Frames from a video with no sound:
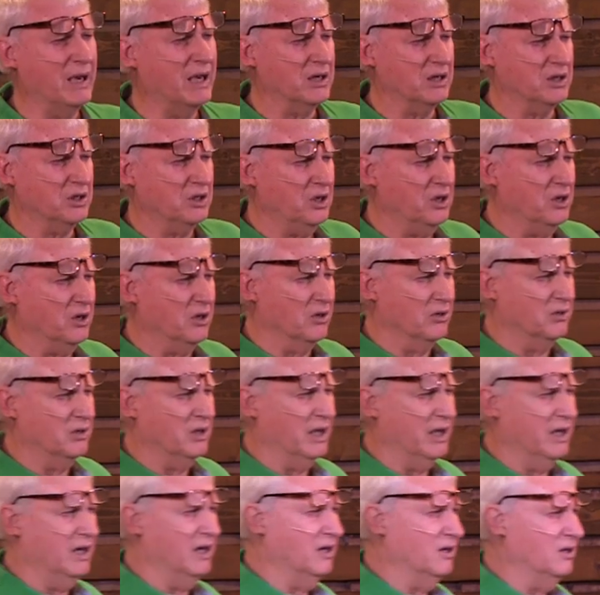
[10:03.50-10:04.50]
a year
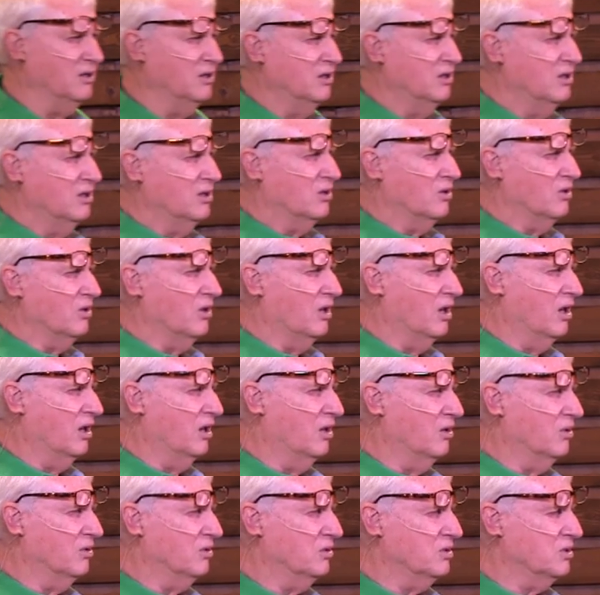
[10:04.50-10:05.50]
now
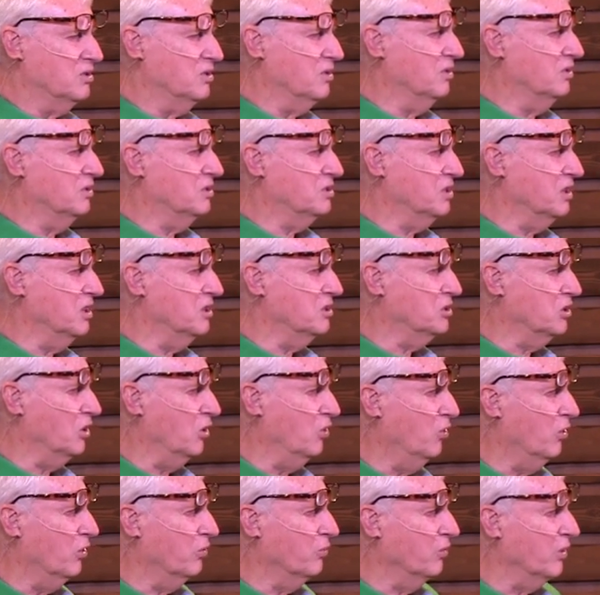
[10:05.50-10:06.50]
since the
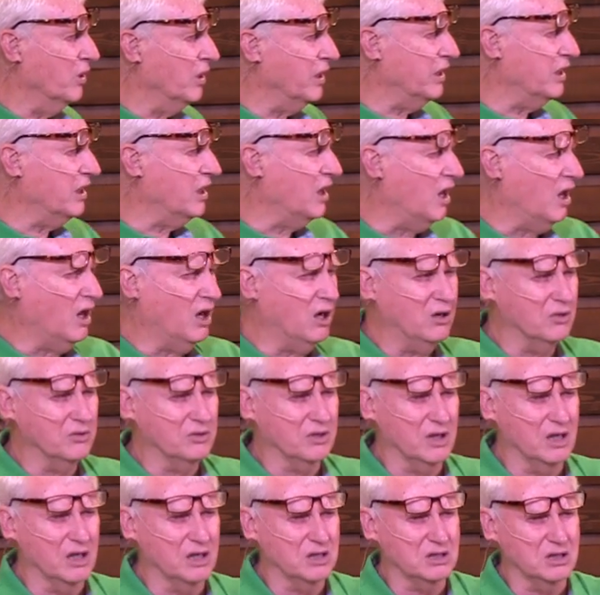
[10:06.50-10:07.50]
Lord really
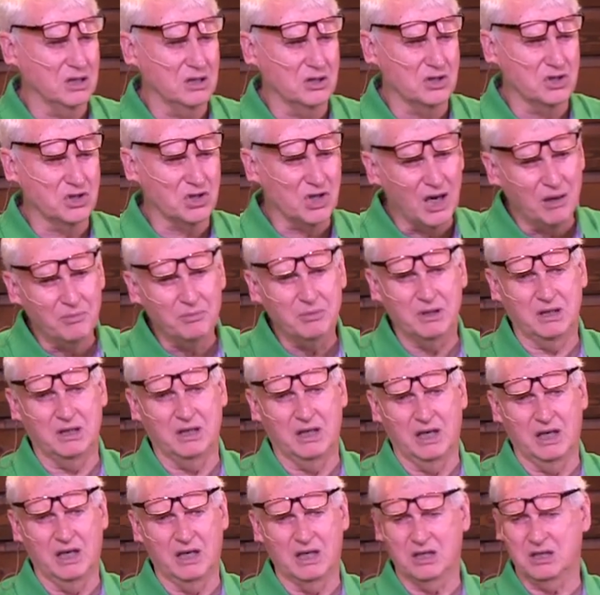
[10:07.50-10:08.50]
called us and
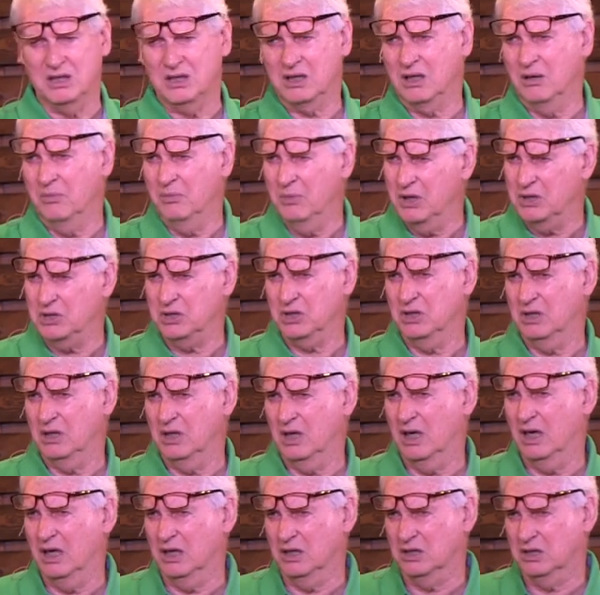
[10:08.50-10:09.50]
summoned us, commissioned
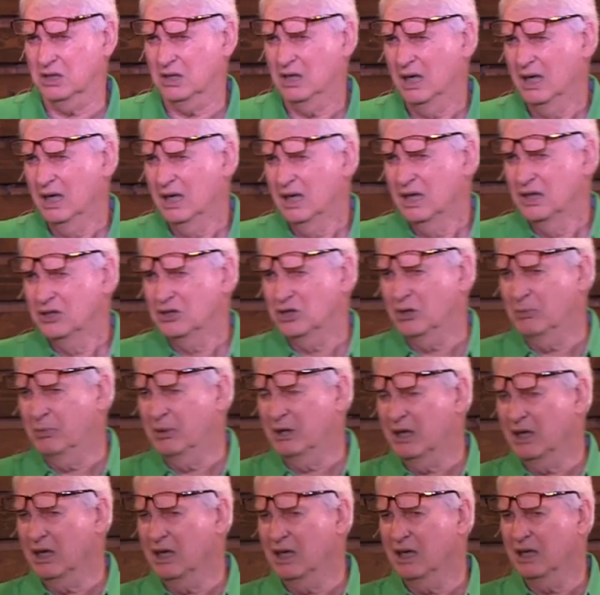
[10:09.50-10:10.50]
us to
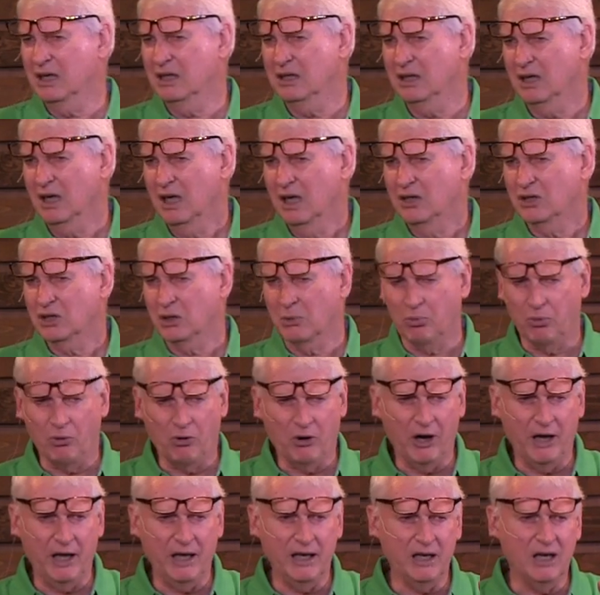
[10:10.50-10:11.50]
begin to
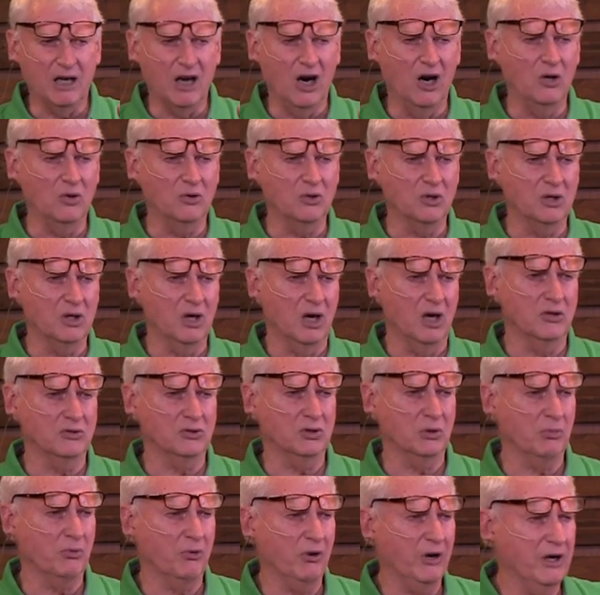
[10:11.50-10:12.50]
pray golden
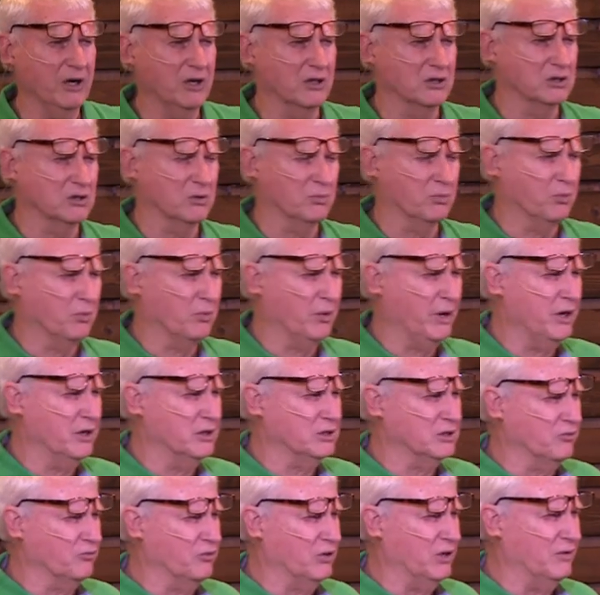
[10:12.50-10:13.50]
altar prayers, the prayers of